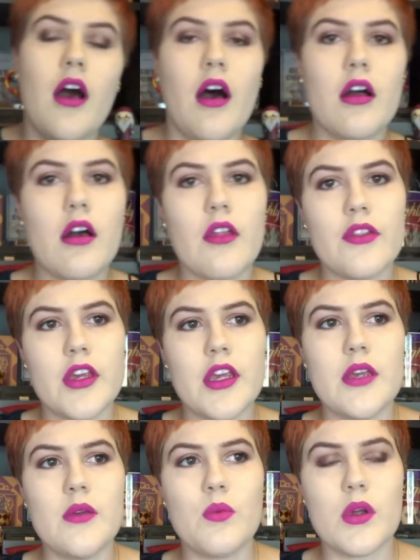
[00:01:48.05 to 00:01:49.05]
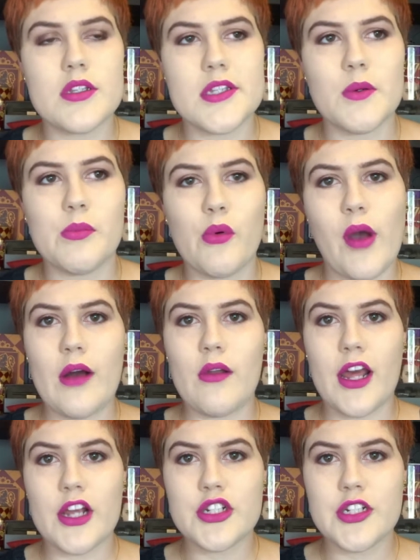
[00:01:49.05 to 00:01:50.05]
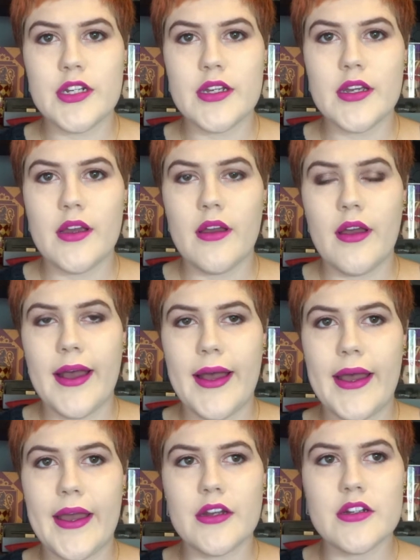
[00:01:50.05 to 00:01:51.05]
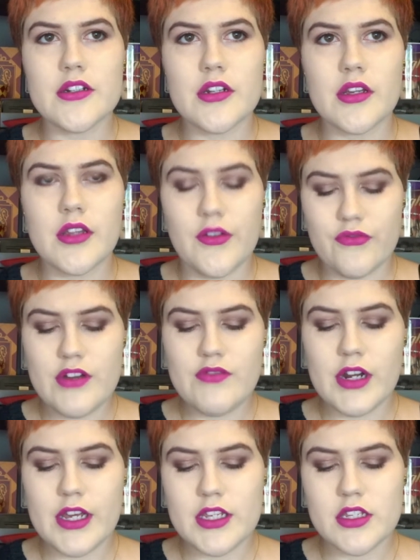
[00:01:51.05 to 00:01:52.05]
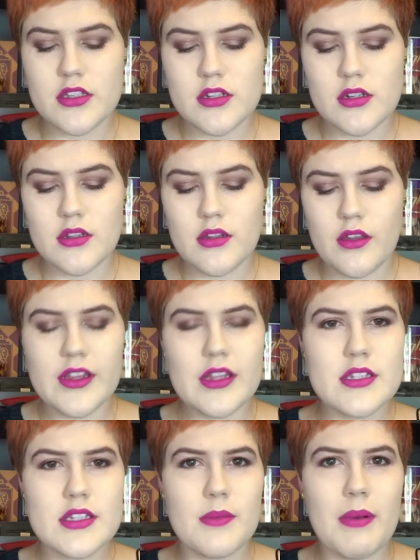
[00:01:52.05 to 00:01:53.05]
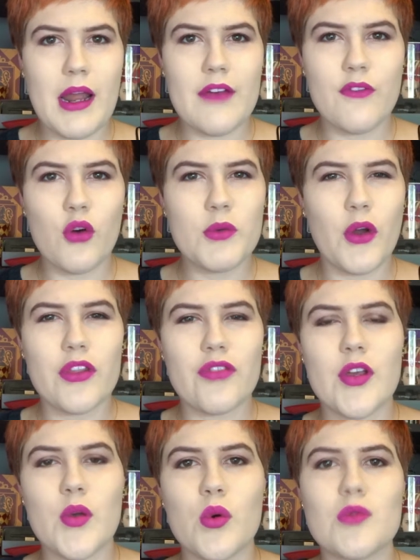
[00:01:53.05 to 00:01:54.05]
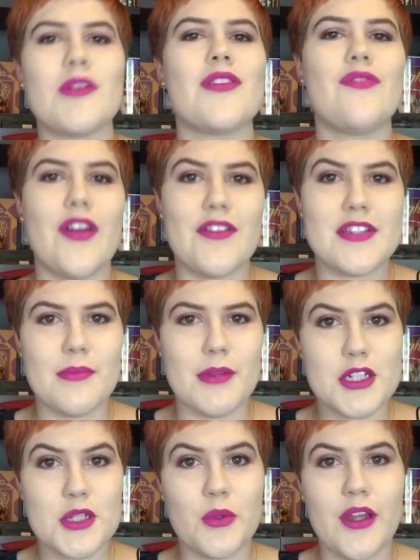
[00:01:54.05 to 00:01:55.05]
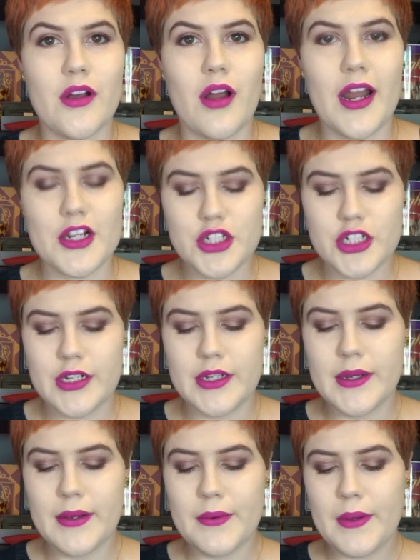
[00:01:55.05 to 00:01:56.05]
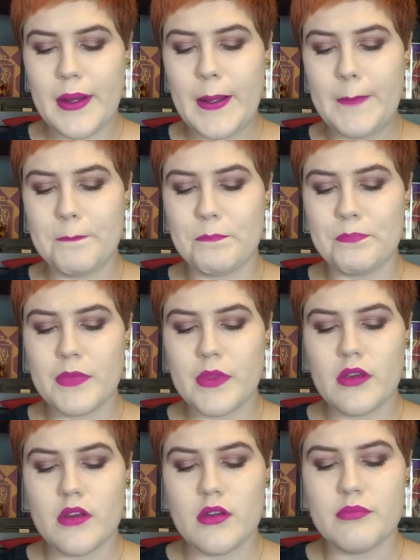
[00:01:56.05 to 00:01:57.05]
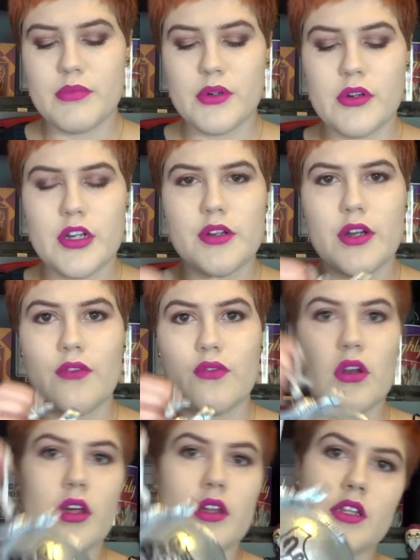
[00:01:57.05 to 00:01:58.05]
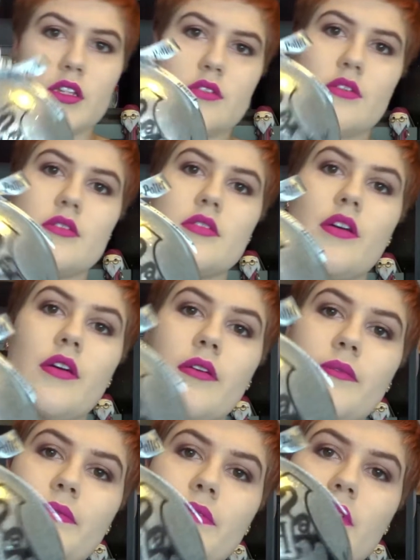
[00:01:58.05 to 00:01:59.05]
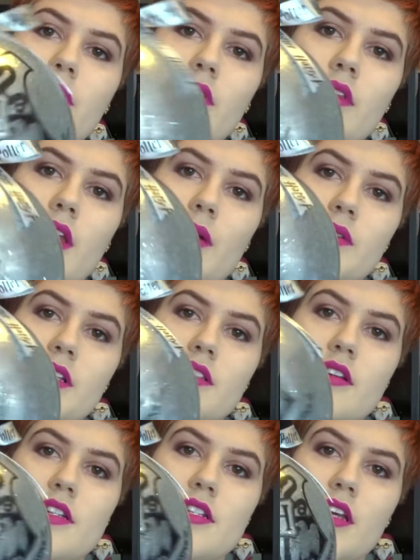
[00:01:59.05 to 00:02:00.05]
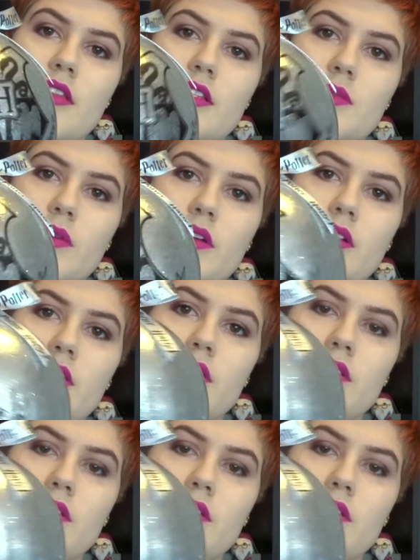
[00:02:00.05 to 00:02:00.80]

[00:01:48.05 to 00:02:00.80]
I got the ones that were bought out last year, and they've re-released, I think it's the Platform 9 and 3 quarters one is very similar to the one they got last year, but I don't have one like this, so I was excited to get this one.